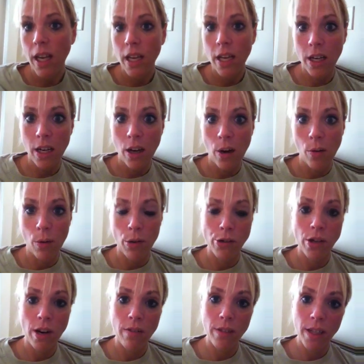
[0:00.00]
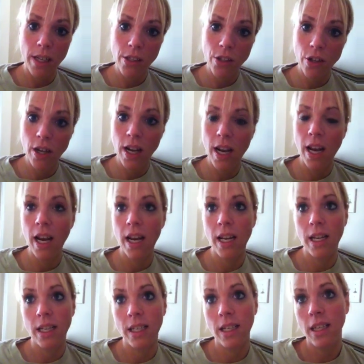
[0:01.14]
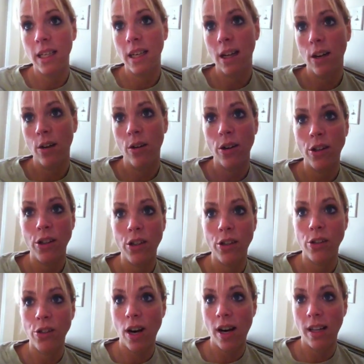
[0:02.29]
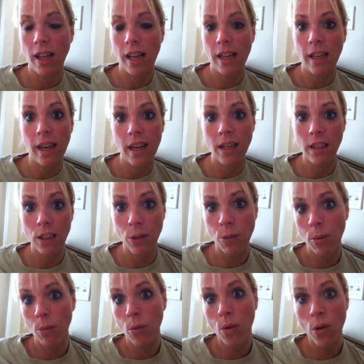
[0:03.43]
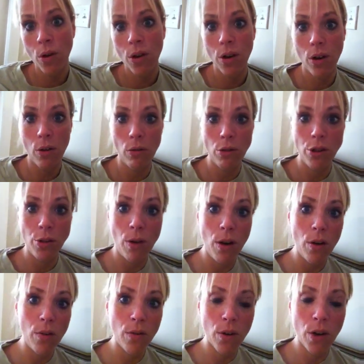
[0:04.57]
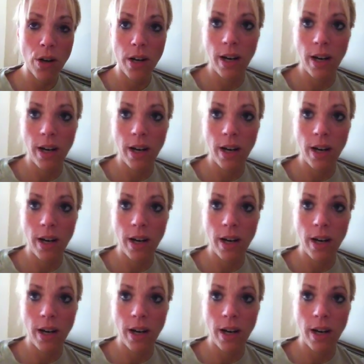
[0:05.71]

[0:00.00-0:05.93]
you know, we were traveling yesterday, and, you know, you try to, like, eat a little bit more to hold you over.